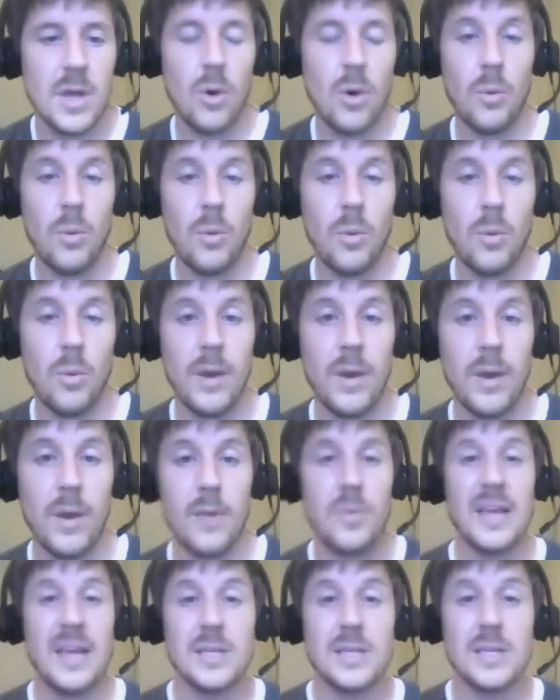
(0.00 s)
Or what other
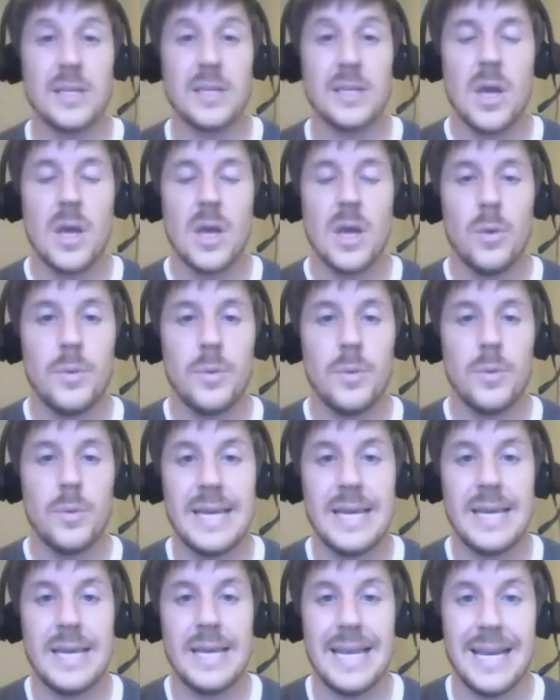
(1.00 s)
things would
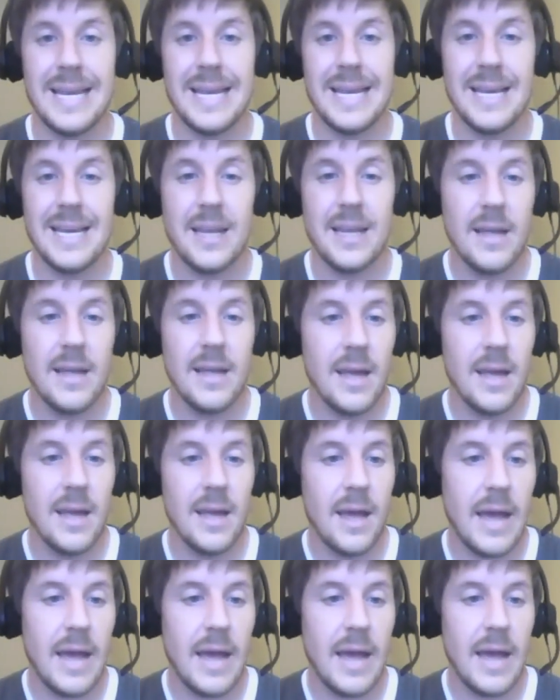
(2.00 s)
we need
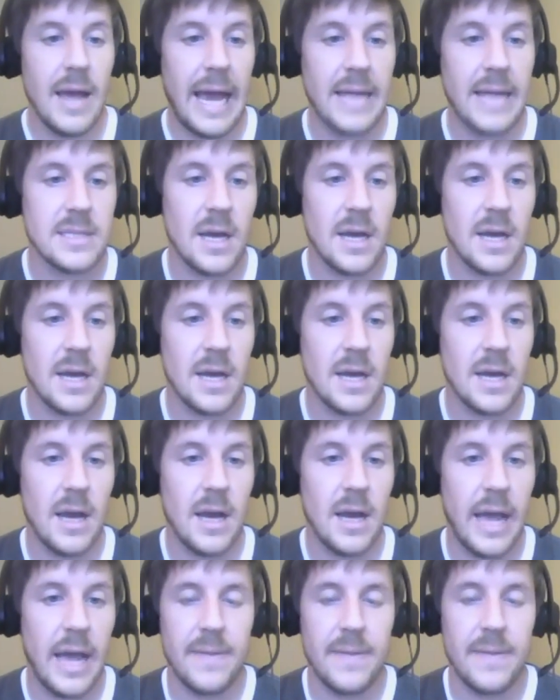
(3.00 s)
at uh,
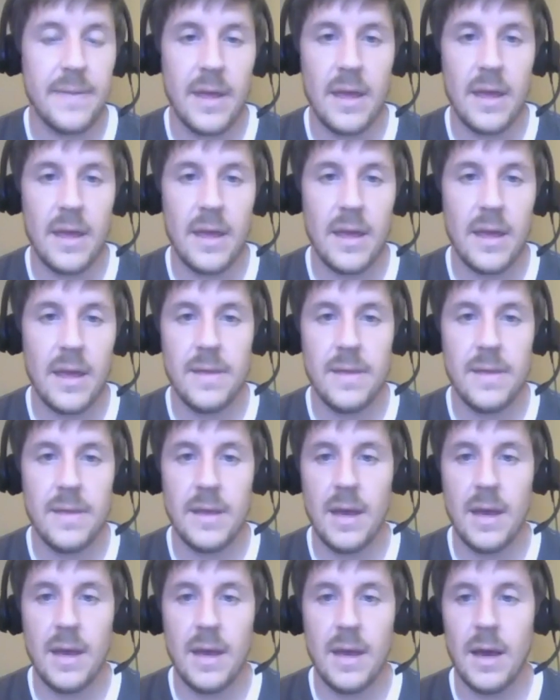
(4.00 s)
at the
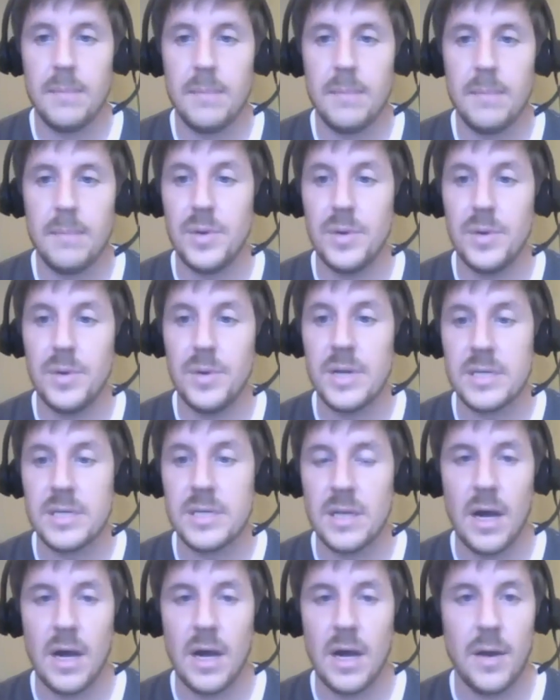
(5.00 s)
the uh, beauty
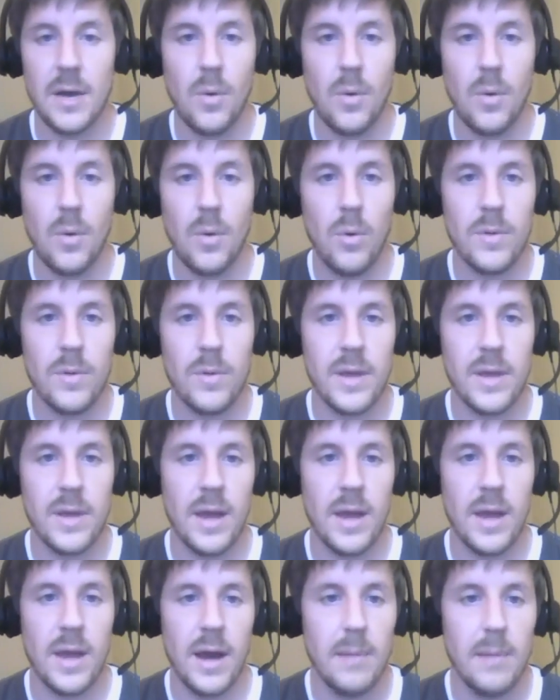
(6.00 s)
salon or the
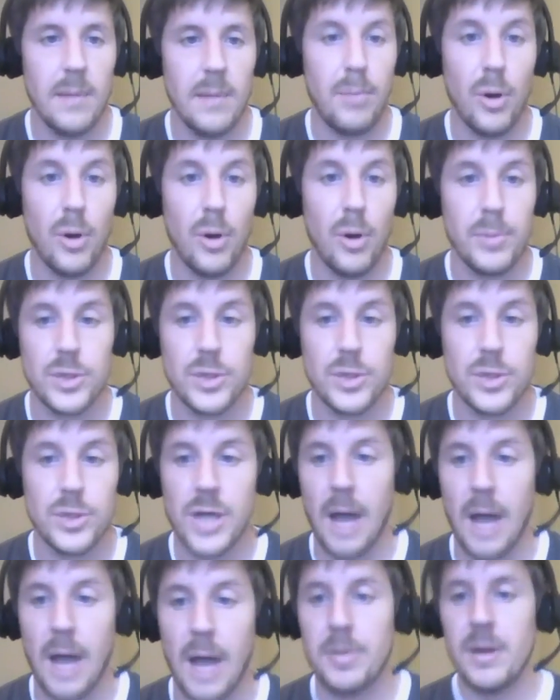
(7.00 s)
uh, barber
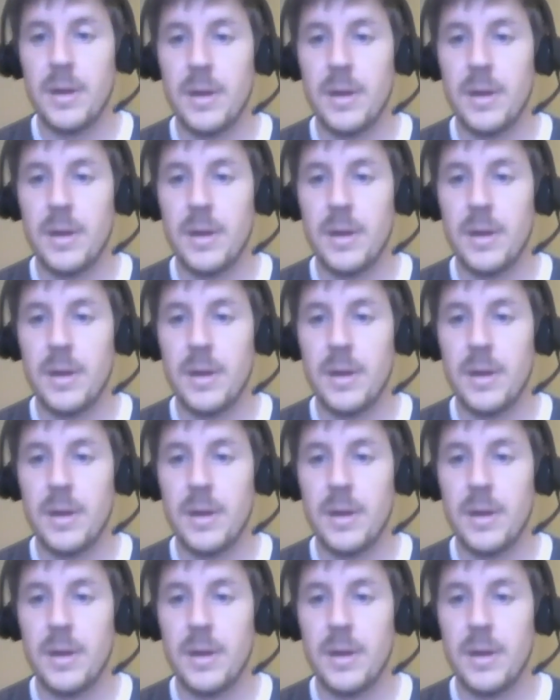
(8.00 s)
shop?